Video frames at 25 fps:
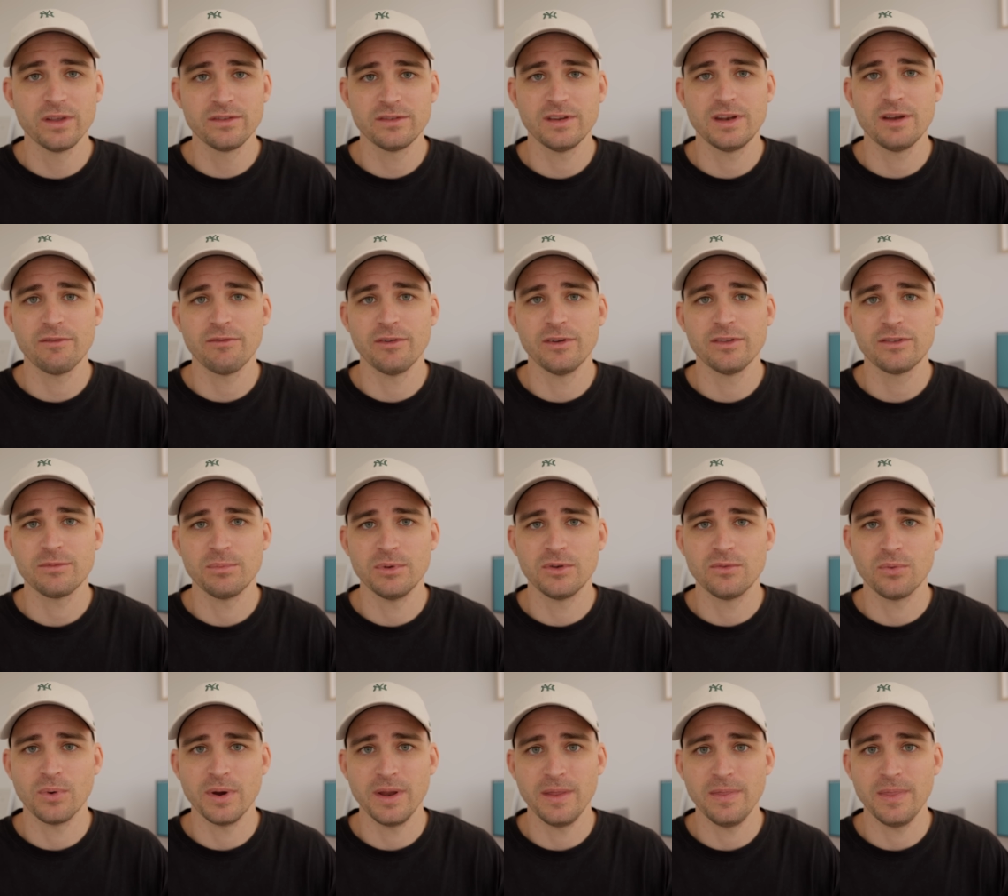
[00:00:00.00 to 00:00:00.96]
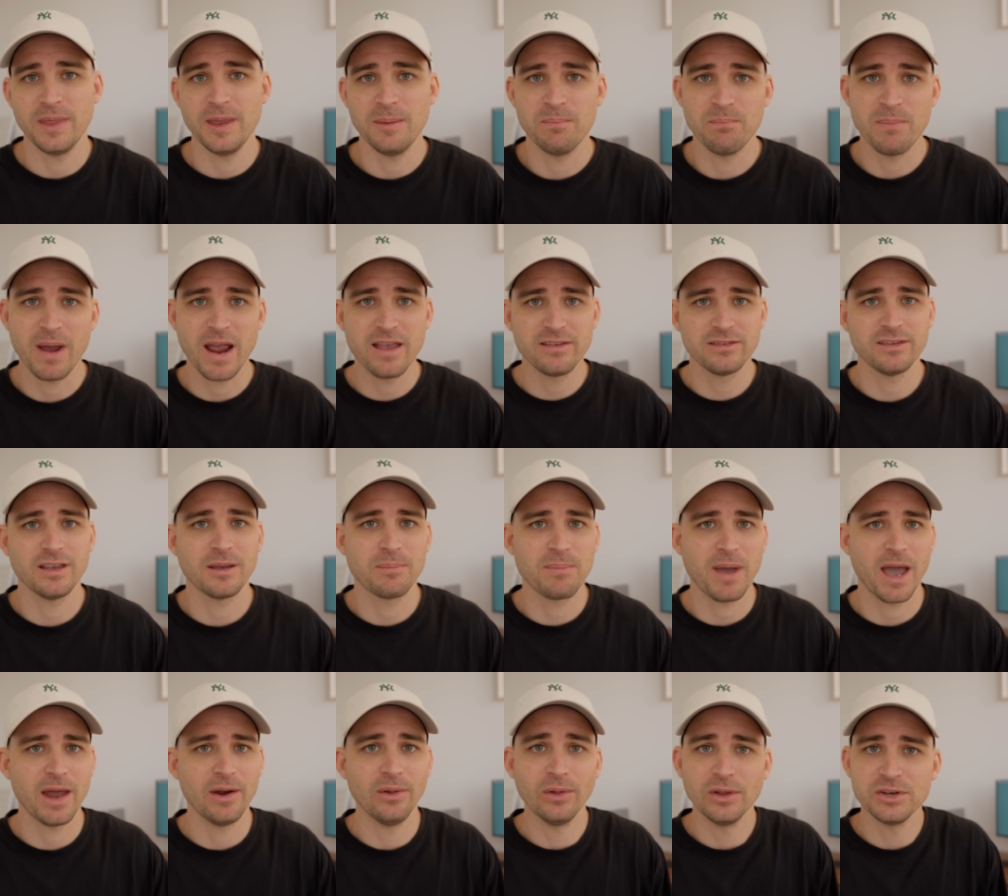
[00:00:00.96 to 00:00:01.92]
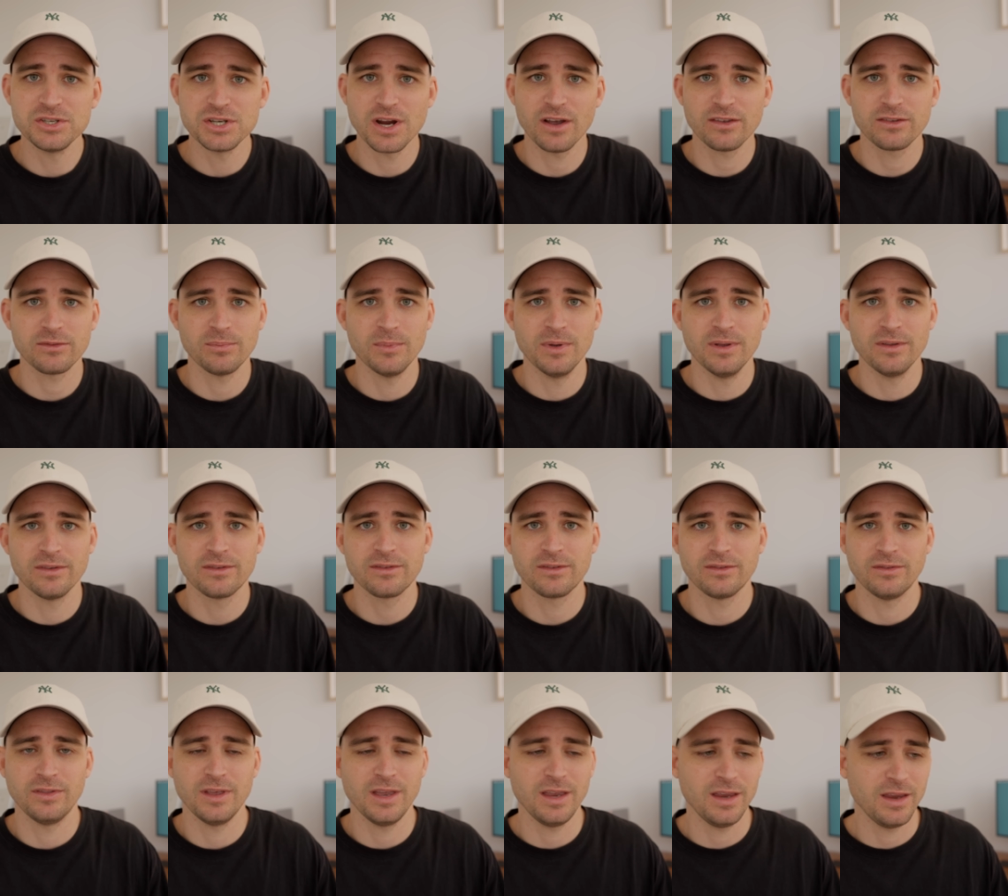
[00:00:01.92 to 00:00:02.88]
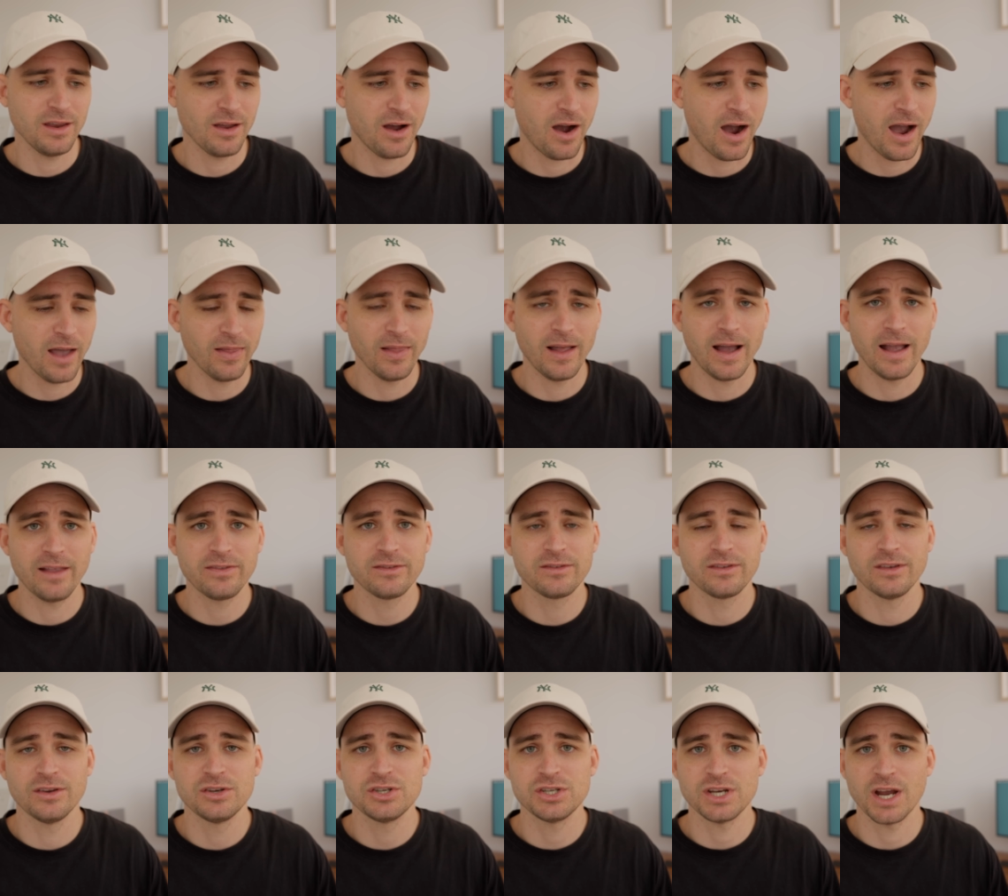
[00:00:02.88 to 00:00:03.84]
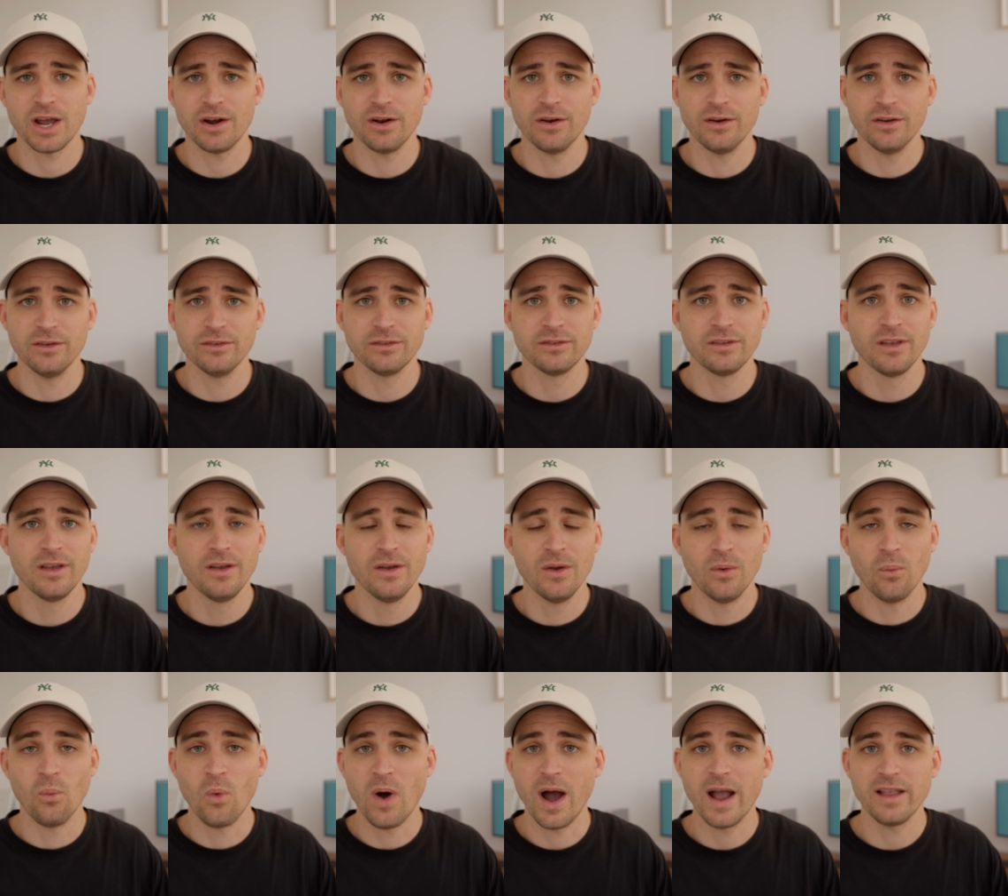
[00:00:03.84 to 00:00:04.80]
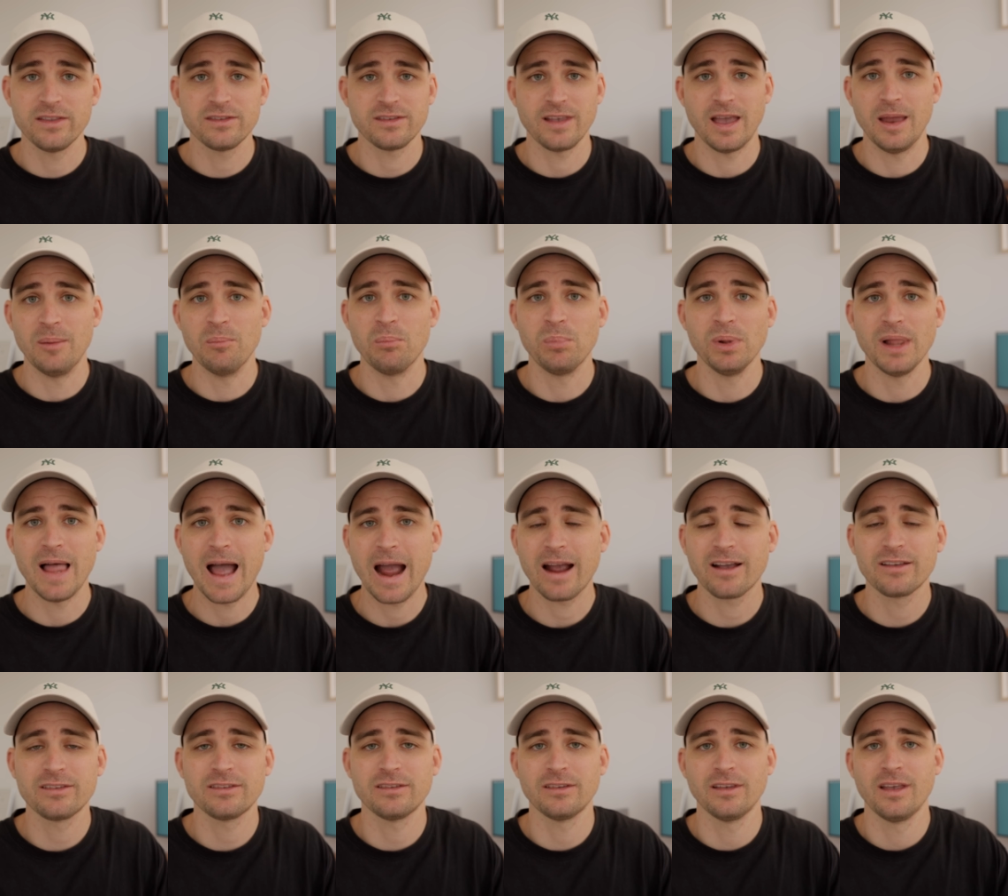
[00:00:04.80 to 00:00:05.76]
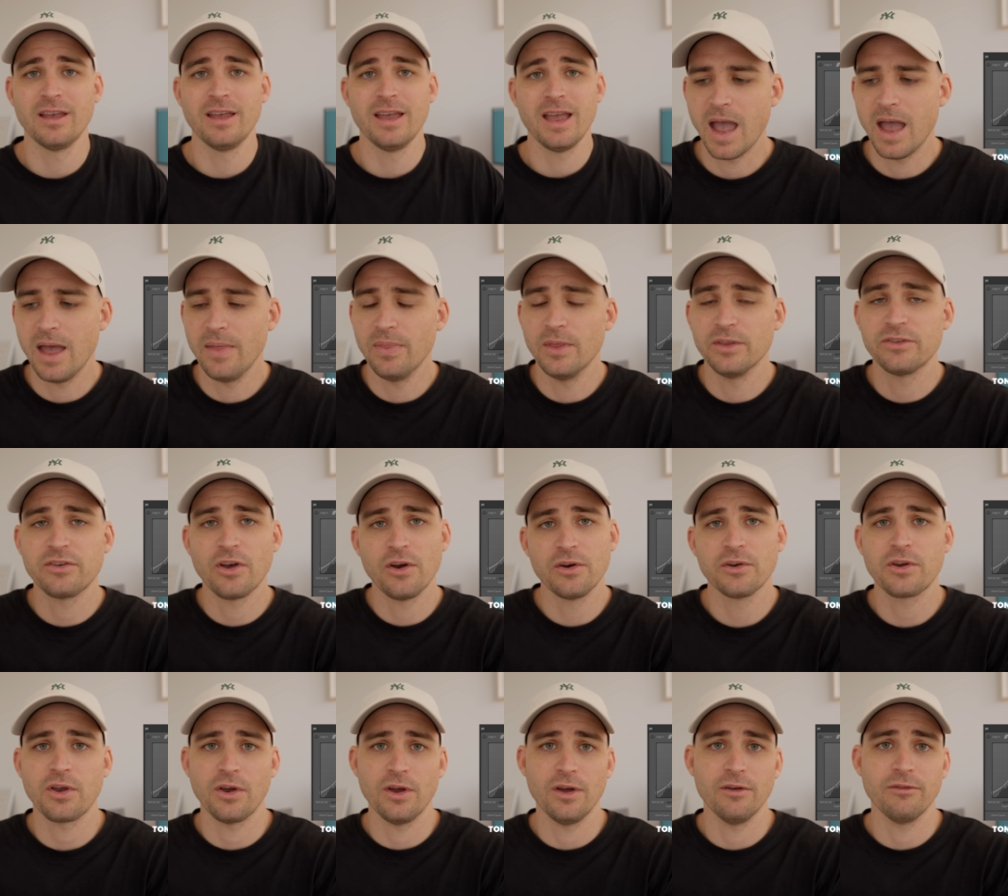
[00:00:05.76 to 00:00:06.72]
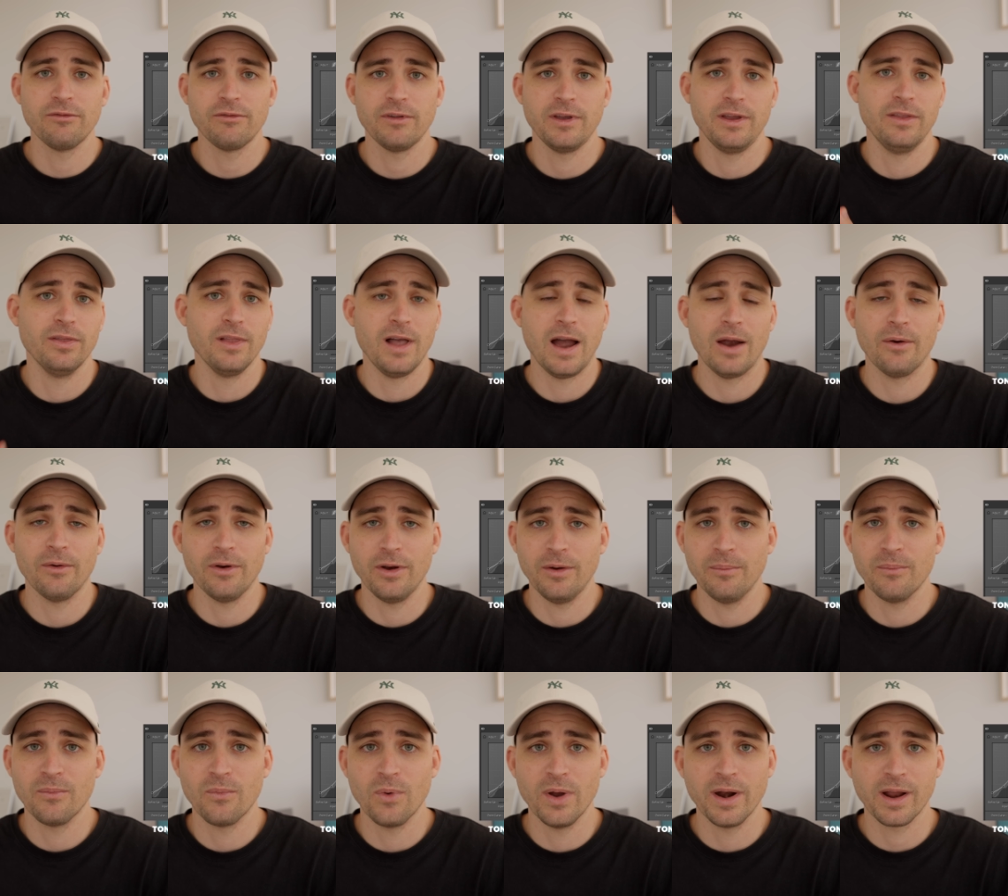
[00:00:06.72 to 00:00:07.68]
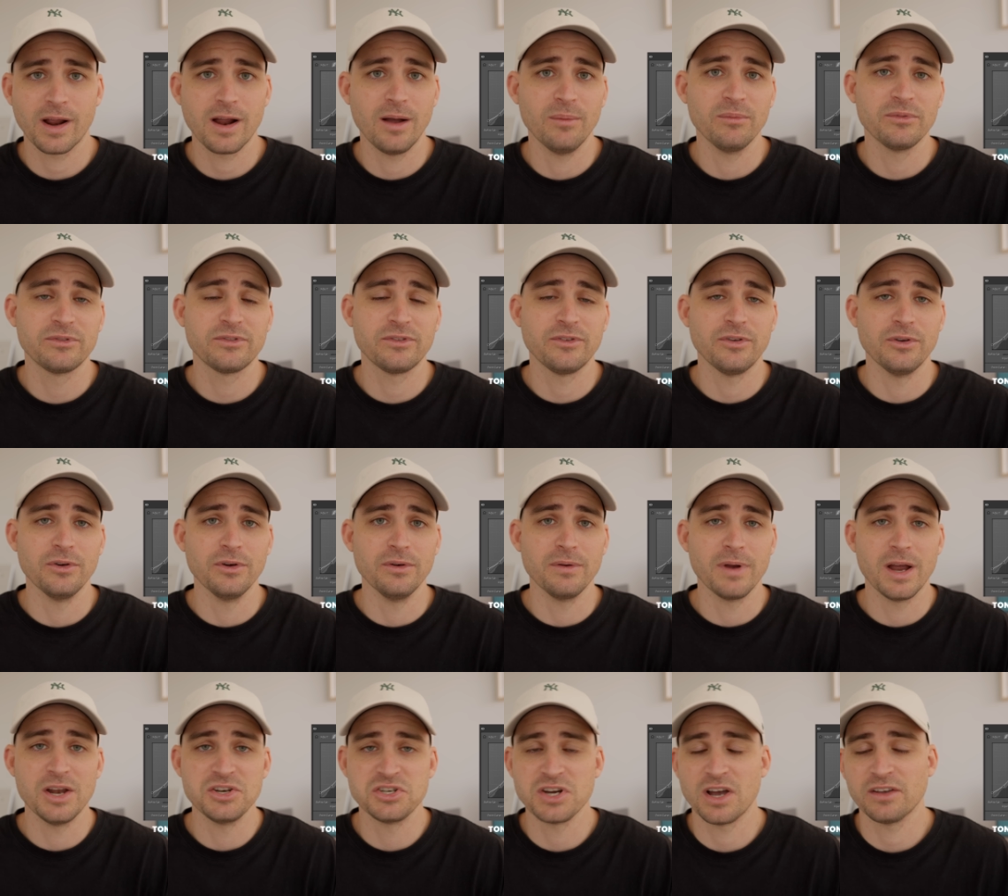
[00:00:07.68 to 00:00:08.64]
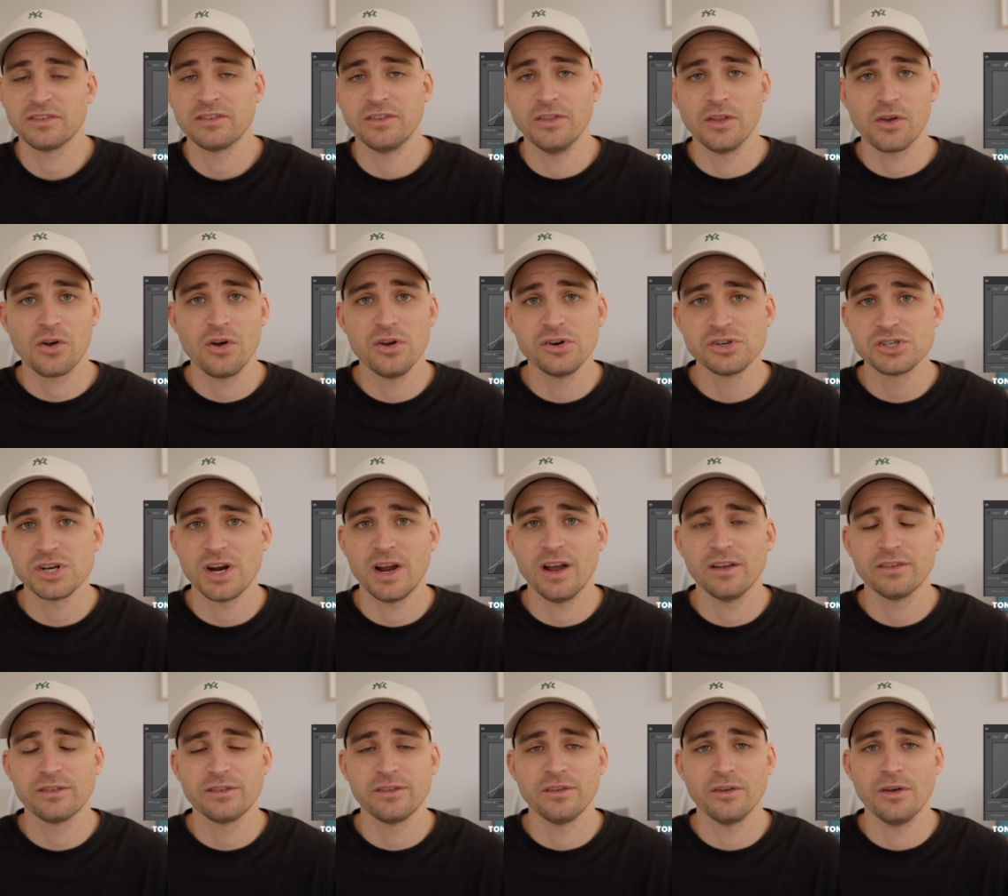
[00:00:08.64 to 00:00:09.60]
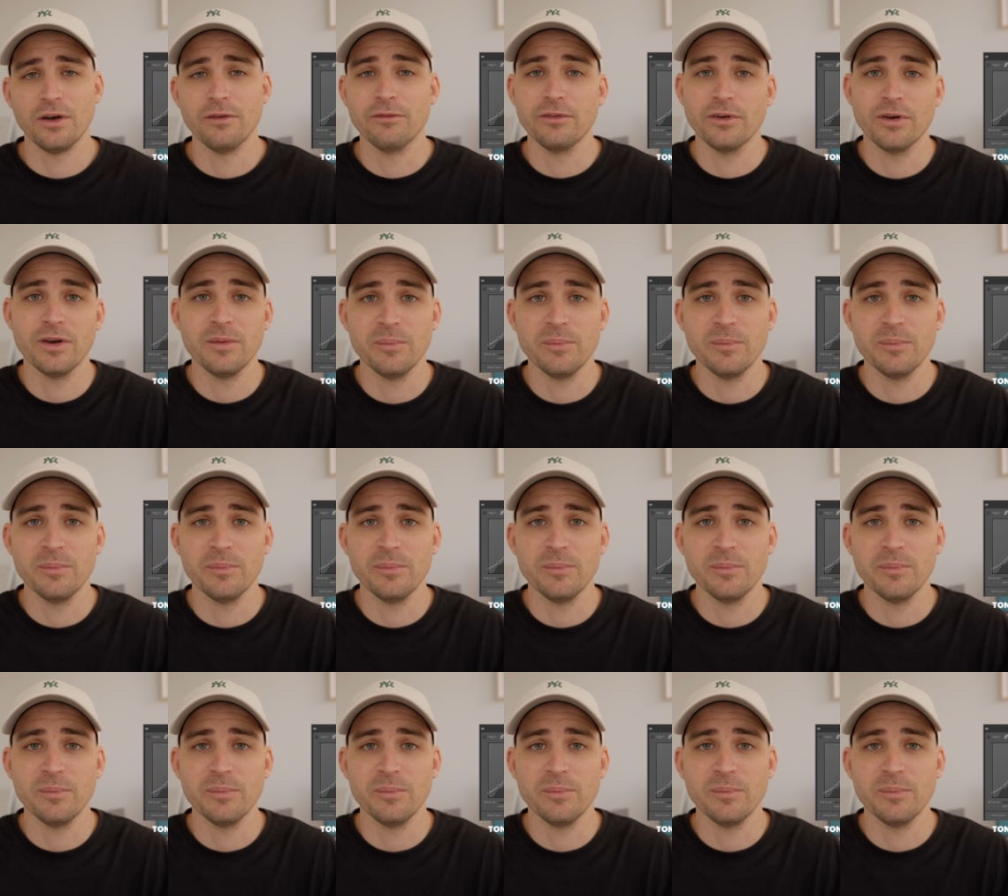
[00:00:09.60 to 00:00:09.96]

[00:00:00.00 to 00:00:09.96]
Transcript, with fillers: is the difference between the basic panel adjustments, the highlights, shadows, whites and blacks, and the tone curve in Lightroom when it comes to adjusting the contrast of your